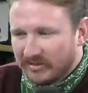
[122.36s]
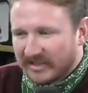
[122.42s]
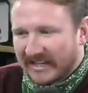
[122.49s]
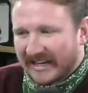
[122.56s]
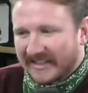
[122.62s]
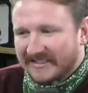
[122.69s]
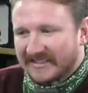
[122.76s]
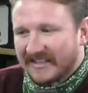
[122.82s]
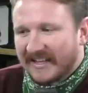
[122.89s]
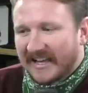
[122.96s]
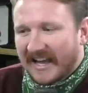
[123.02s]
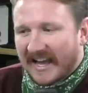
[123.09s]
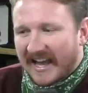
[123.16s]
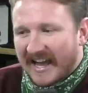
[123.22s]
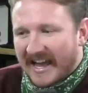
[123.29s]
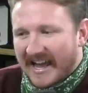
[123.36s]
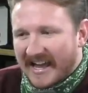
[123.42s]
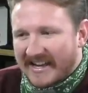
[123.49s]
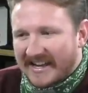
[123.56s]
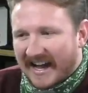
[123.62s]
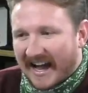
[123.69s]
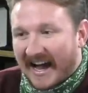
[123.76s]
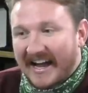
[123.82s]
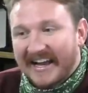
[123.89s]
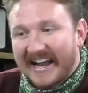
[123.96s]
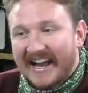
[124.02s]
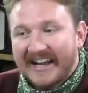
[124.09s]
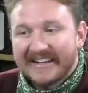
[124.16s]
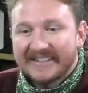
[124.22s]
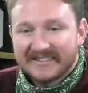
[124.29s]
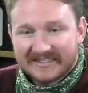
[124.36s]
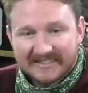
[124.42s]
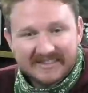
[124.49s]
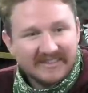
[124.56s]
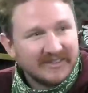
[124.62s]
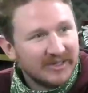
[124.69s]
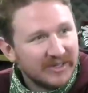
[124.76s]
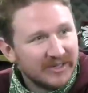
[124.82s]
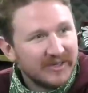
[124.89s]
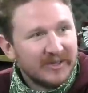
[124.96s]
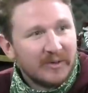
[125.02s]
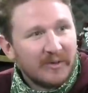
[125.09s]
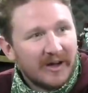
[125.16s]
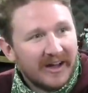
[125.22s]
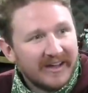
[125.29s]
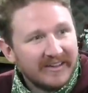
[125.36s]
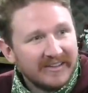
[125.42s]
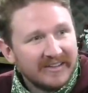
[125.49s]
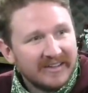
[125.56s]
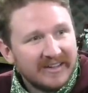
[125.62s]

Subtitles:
ass. And I hadn't seen her in a while.